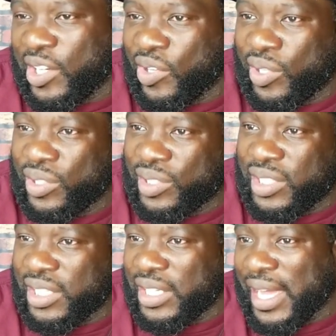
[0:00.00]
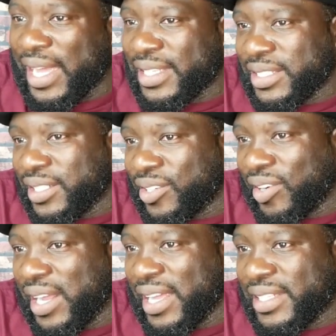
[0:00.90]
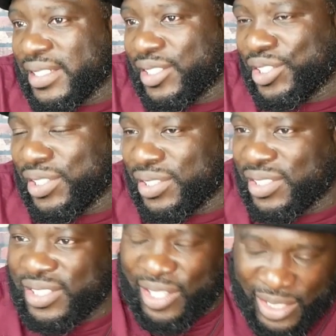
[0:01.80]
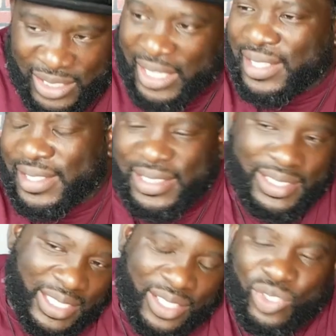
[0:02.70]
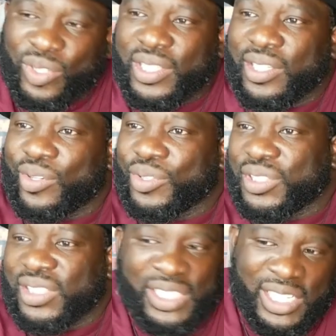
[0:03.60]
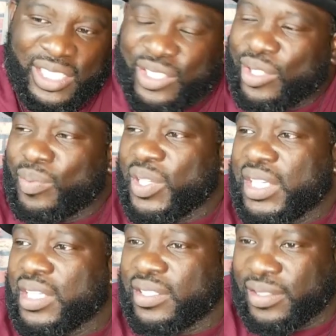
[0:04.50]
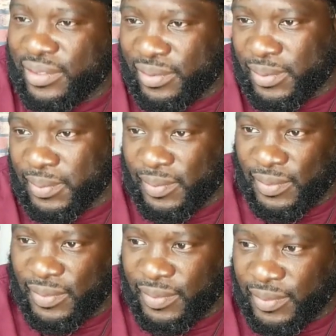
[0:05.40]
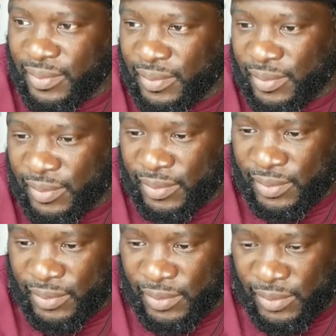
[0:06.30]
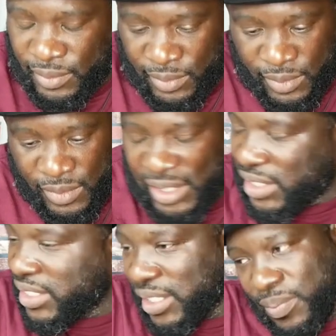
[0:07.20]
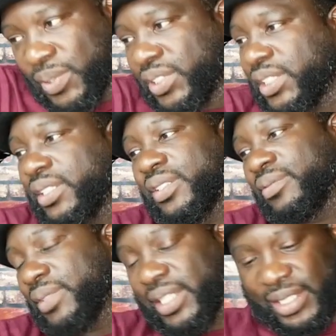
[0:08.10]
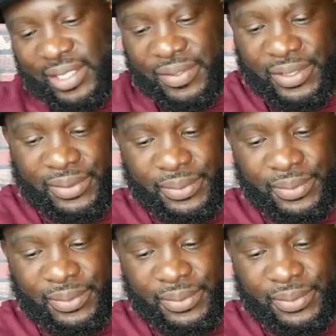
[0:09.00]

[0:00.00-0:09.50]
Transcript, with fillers: all the lies and the cries and shit. Tell it and throw it in the ocean. You'll be healed. Okay. It's simple shit. I love it.